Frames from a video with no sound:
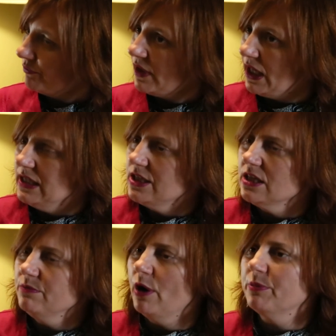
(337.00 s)
Indian
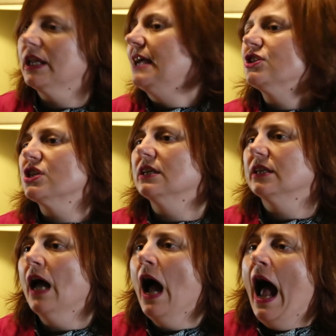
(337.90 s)
population.
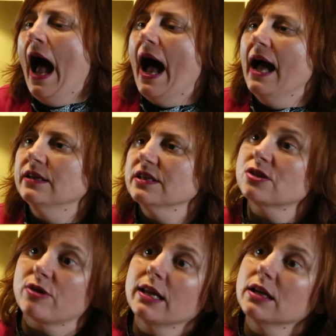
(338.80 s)
And
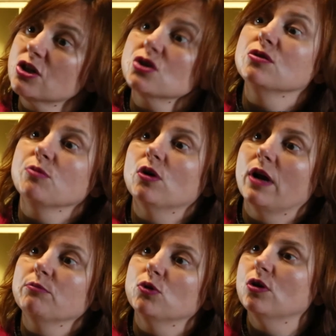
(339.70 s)
Australia too, more and
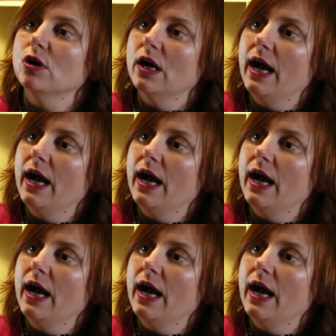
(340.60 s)
more,